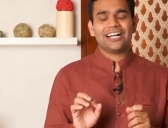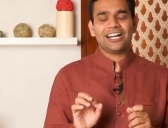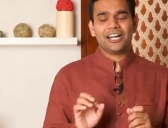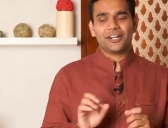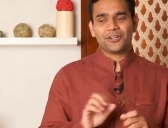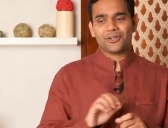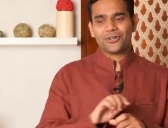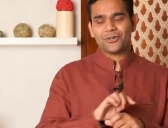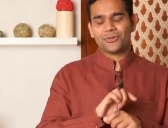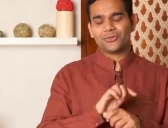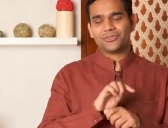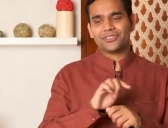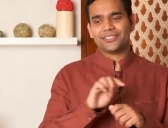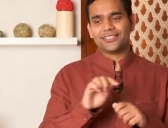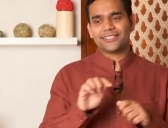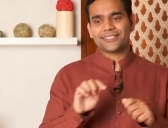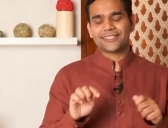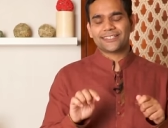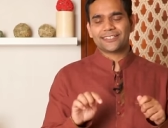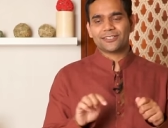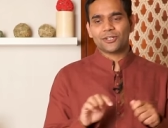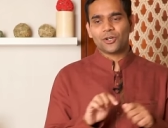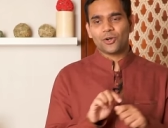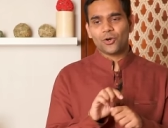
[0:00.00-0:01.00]
around
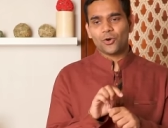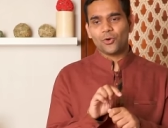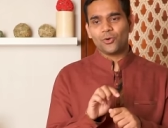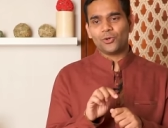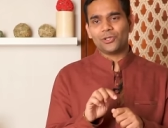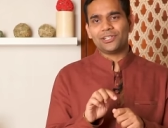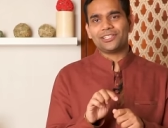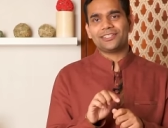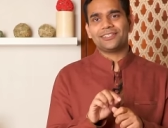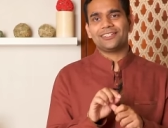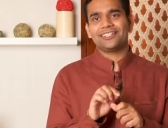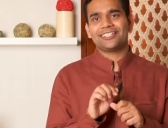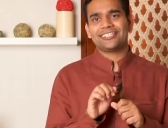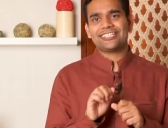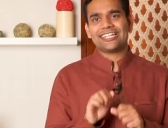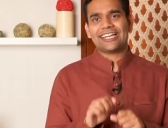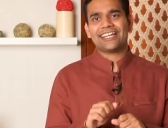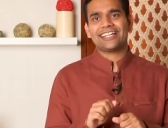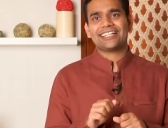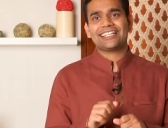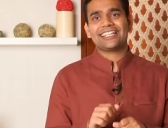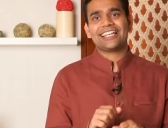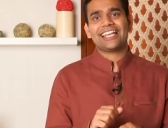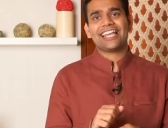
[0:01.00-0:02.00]
this whole
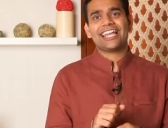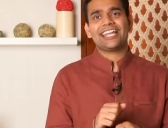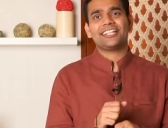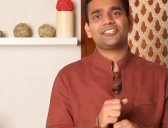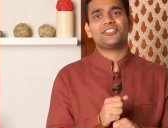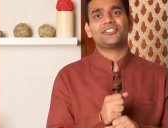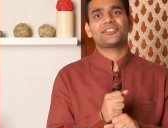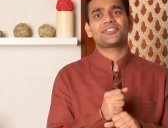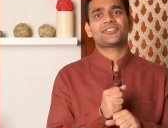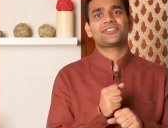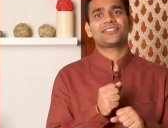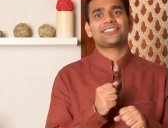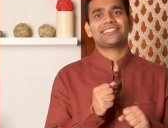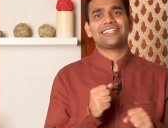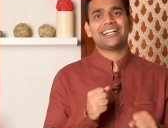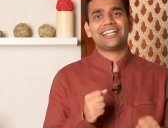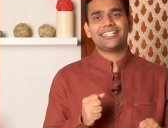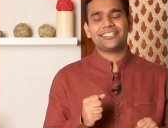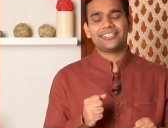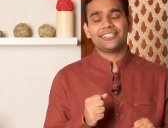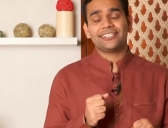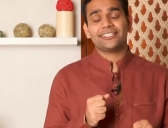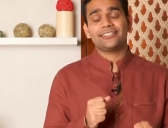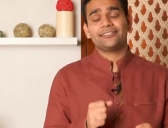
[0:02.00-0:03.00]
tag and just tie
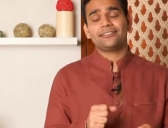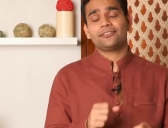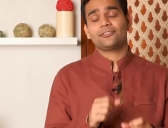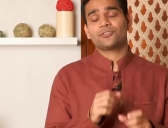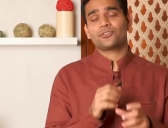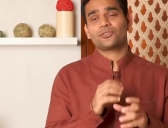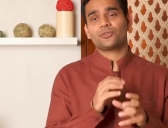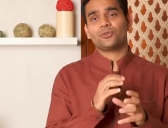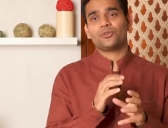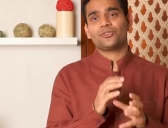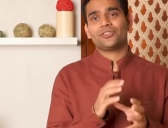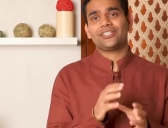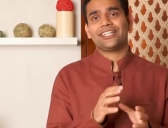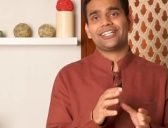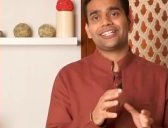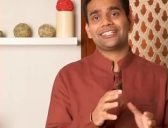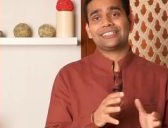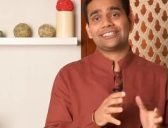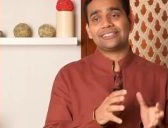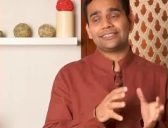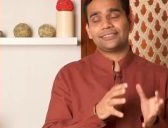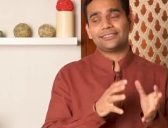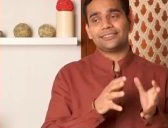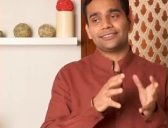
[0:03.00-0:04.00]
it so
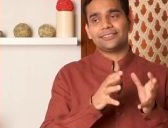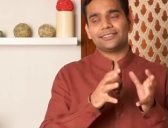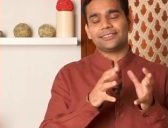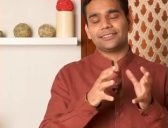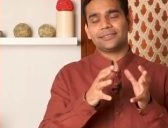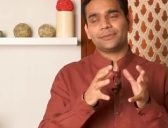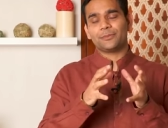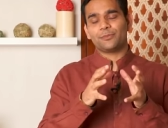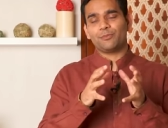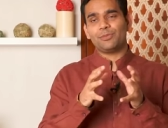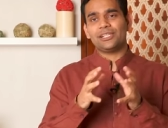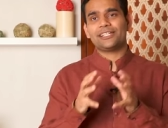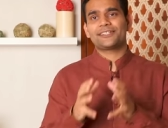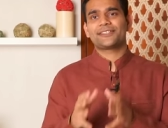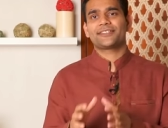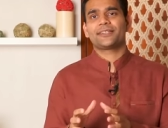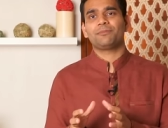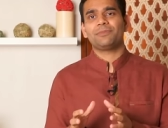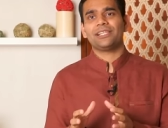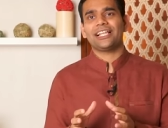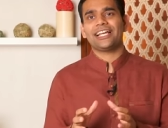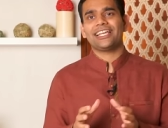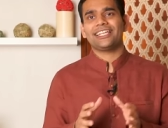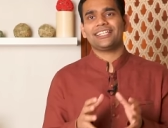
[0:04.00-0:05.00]
that the blood
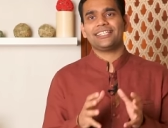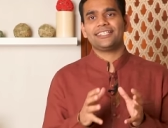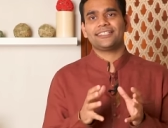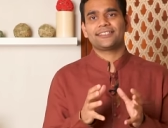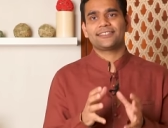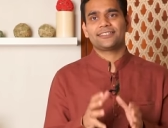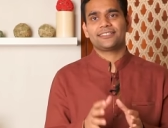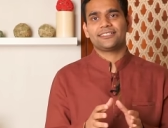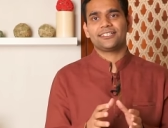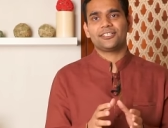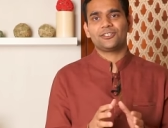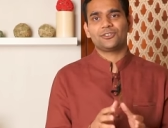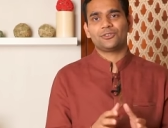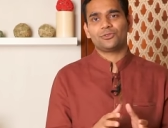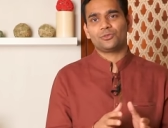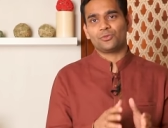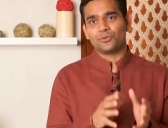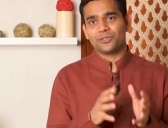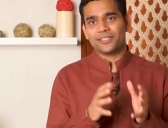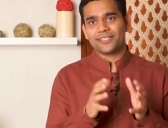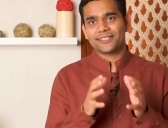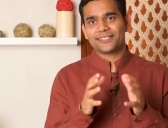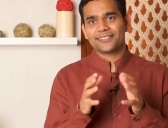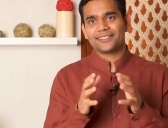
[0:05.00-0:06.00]
supply is cut
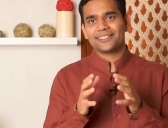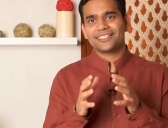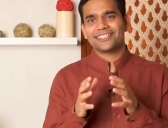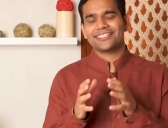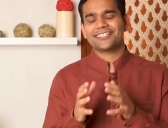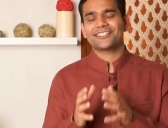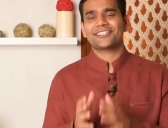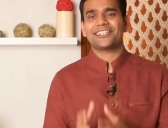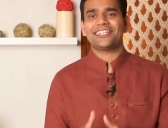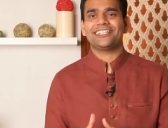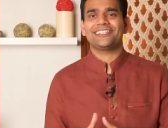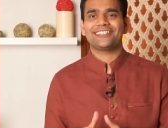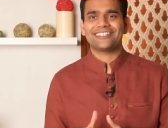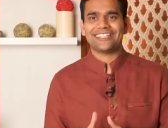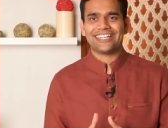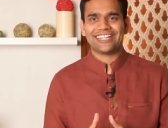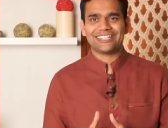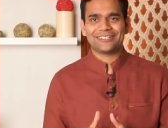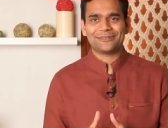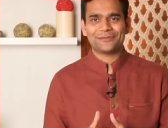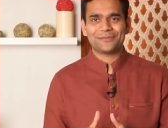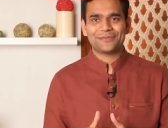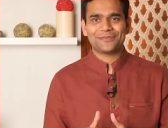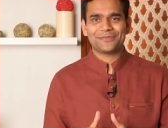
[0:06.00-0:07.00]
to this skin
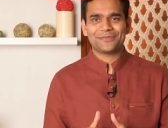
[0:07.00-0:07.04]
tag.